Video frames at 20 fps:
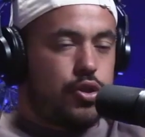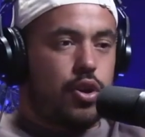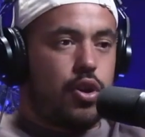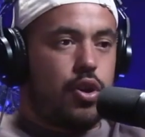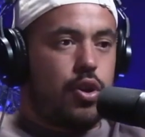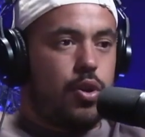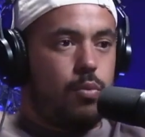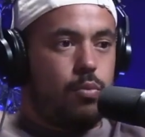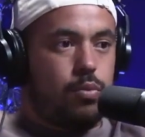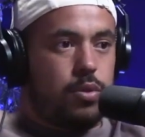
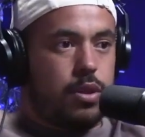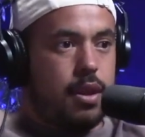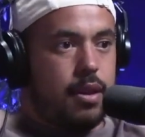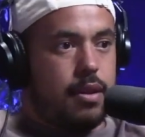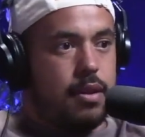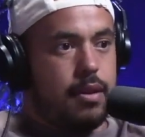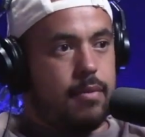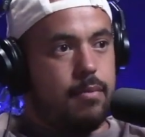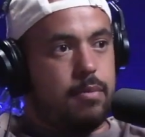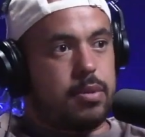So
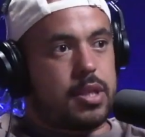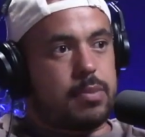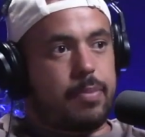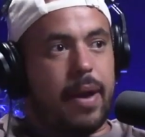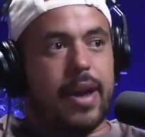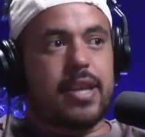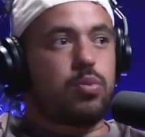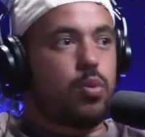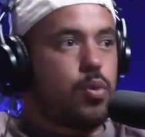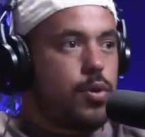the
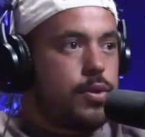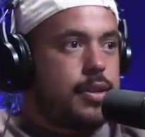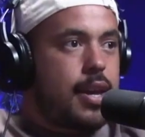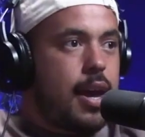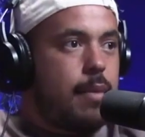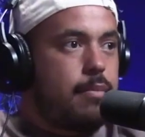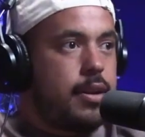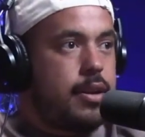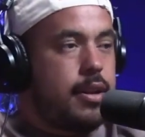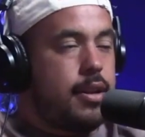space we were
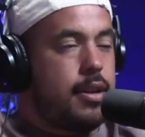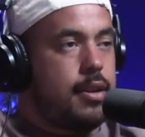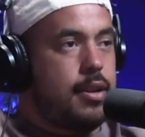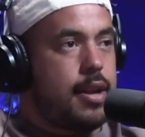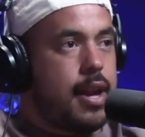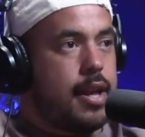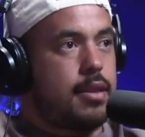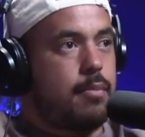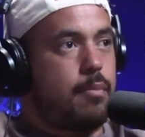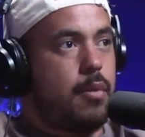dabbling
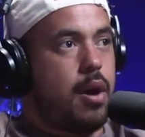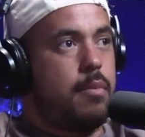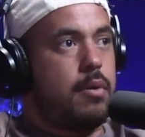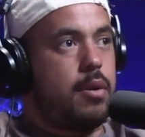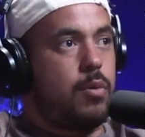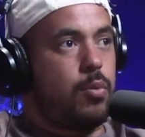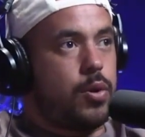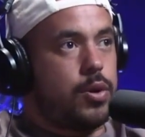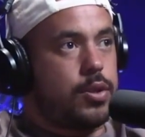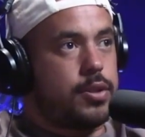in at the
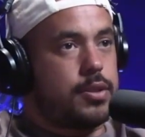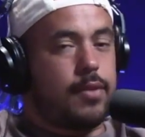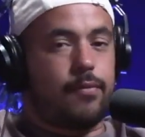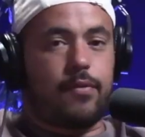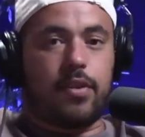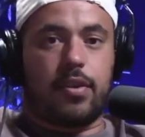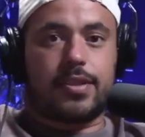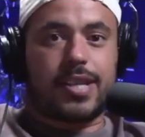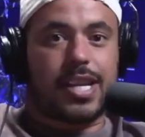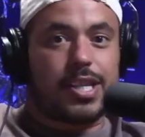moment
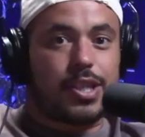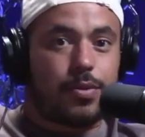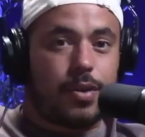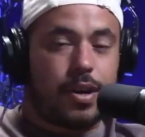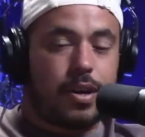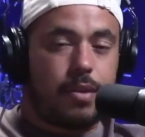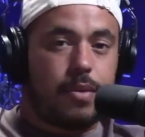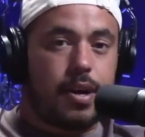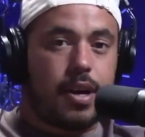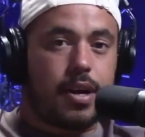was a very
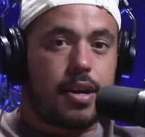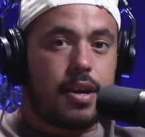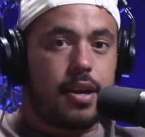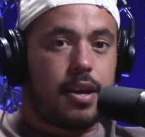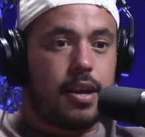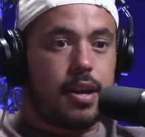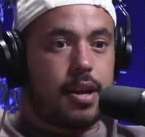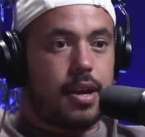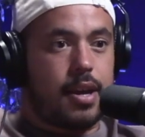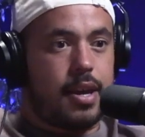saturated
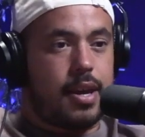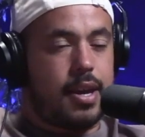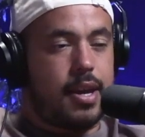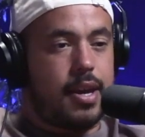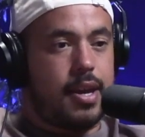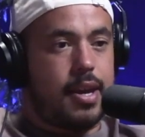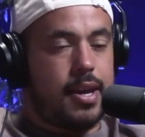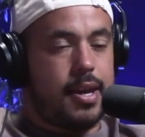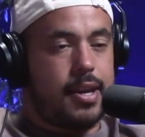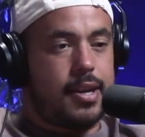market.
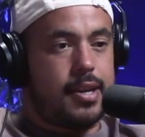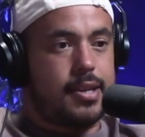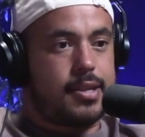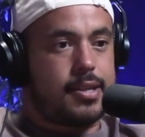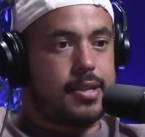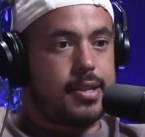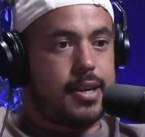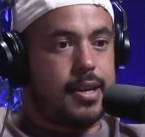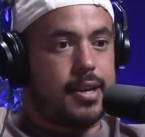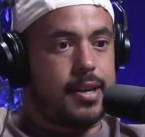
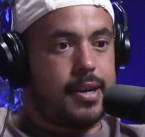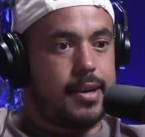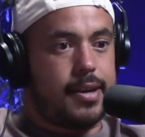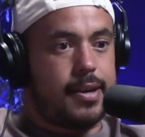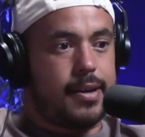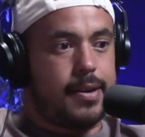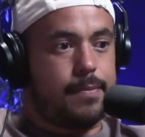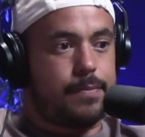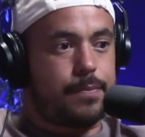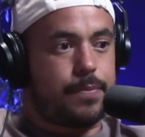And
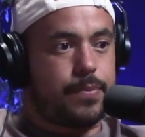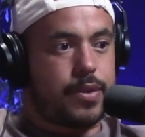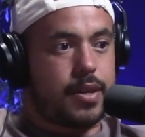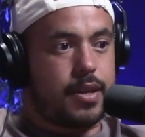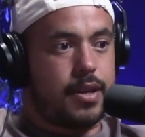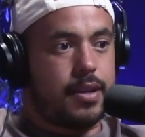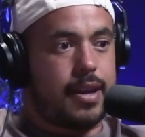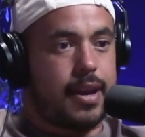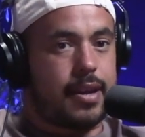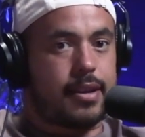
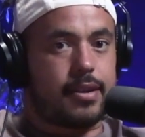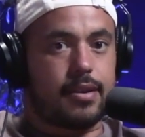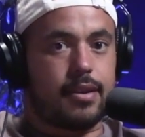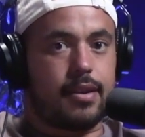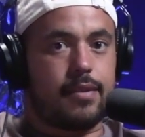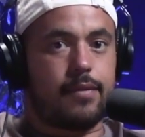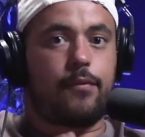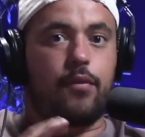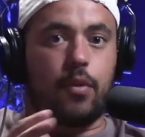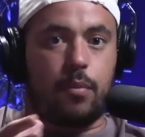like
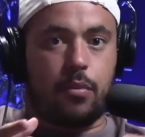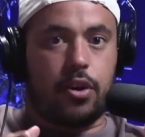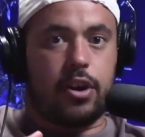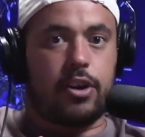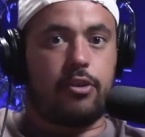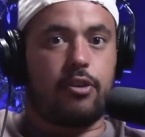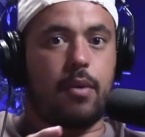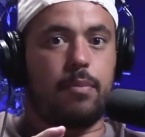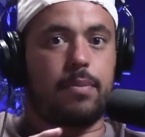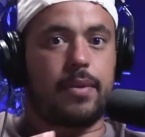
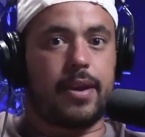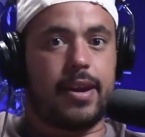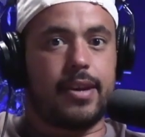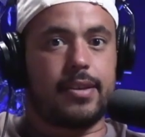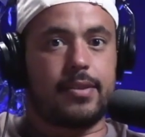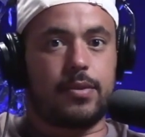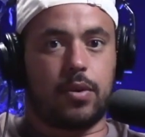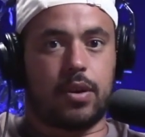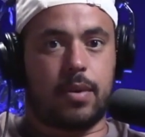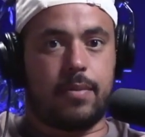former NRL
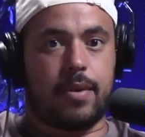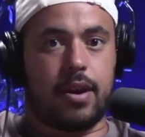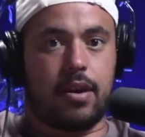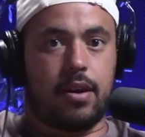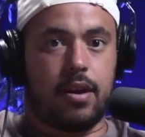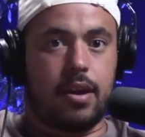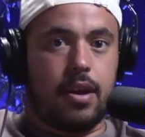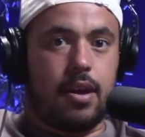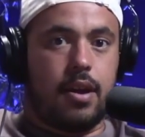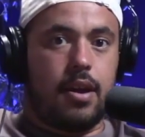players talking
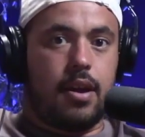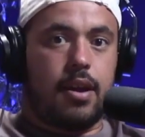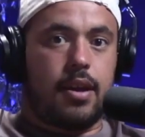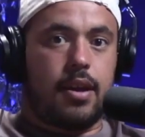about